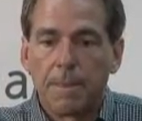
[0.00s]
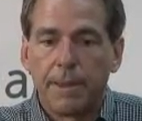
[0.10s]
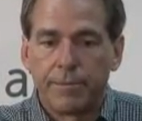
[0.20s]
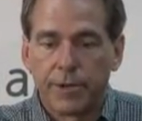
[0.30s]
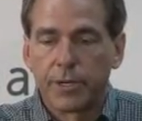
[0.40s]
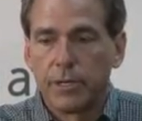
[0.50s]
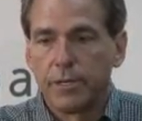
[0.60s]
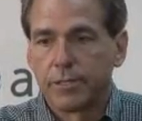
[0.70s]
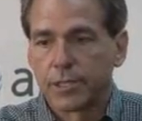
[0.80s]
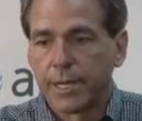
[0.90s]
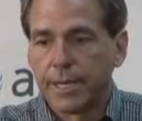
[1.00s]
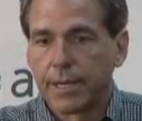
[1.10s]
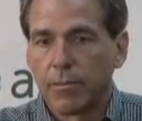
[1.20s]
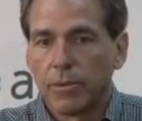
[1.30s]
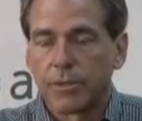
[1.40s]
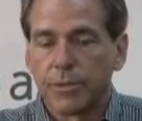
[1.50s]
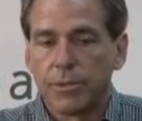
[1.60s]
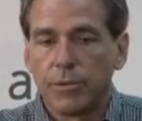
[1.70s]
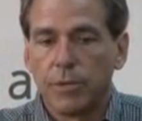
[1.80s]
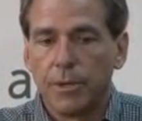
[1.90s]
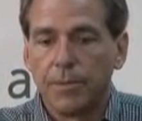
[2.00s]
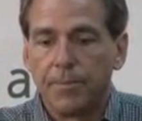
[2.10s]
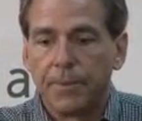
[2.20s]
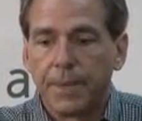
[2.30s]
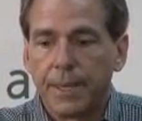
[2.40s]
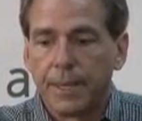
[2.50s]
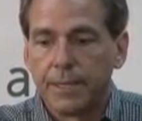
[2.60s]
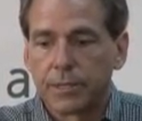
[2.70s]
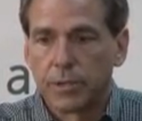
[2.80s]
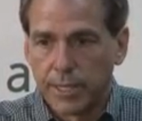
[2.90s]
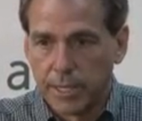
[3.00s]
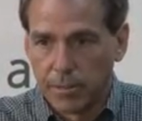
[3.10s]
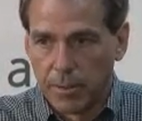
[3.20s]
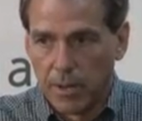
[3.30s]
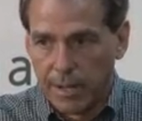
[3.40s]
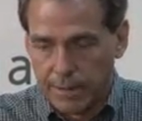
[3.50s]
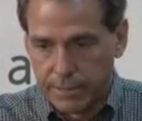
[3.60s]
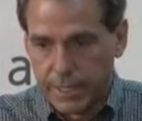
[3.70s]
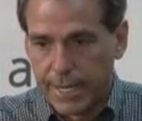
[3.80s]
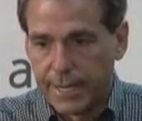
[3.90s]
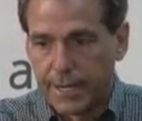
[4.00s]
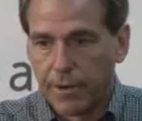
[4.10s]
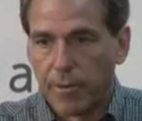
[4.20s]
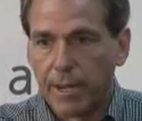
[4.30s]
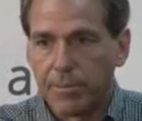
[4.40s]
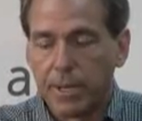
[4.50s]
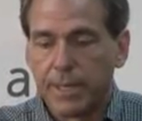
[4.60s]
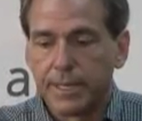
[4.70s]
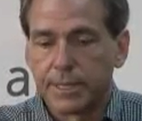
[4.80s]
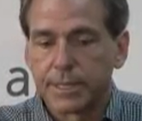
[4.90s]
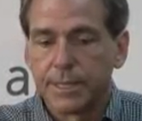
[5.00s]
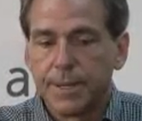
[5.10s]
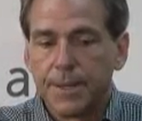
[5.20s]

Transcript: a very good understanding of what they're doing, and is going to get the ball out of his hand in the right place,